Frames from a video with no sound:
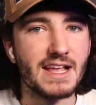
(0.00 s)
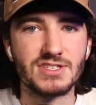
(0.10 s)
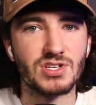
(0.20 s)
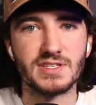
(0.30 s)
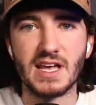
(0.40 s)

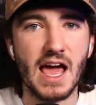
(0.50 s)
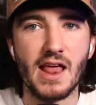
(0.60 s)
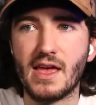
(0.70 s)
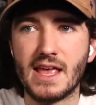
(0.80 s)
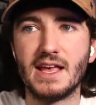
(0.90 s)
It's just kind
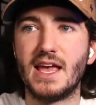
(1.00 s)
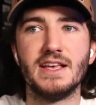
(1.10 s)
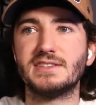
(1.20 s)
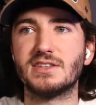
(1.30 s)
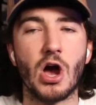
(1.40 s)
of
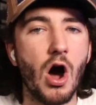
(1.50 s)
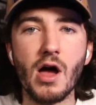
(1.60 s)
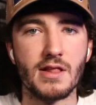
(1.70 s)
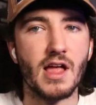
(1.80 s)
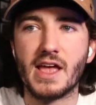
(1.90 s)
is
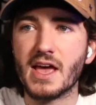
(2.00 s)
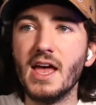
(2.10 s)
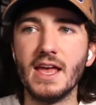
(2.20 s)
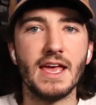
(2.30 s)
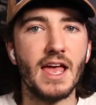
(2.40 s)
gone. Like
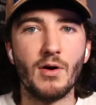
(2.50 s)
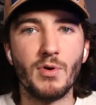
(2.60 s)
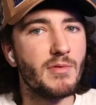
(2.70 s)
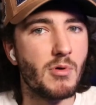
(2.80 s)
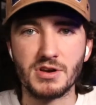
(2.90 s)

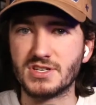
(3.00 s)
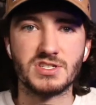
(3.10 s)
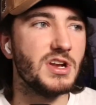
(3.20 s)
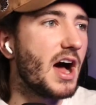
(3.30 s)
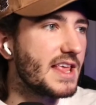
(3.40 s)
we're
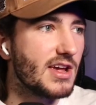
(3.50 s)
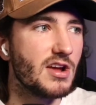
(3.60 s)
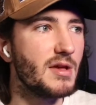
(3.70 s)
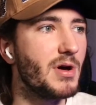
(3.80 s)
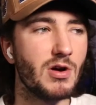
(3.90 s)
just not
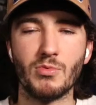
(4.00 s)
hearing about him.